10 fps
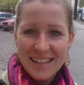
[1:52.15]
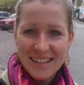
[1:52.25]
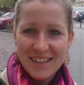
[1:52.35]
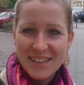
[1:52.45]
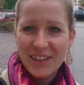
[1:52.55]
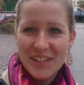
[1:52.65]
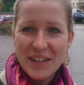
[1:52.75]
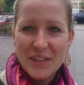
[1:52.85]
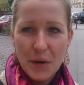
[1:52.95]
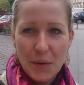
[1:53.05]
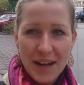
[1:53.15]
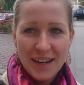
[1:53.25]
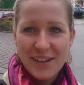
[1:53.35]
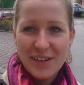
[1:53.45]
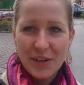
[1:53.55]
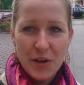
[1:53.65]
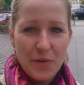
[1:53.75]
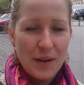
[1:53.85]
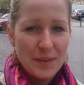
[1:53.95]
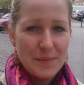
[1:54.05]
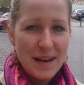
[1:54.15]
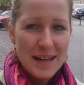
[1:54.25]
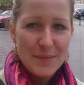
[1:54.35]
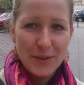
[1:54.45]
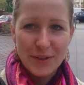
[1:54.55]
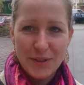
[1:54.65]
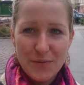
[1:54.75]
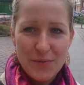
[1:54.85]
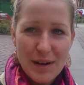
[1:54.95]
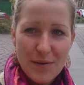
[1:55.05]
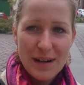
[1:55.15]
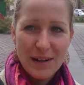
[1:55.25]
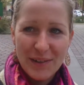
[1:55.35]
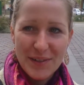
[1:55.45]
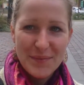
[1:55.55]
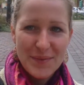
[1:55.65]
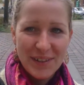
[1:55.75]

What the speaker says: Guys, I just got here, so I want to actually show you around this place because it's really, really awesome.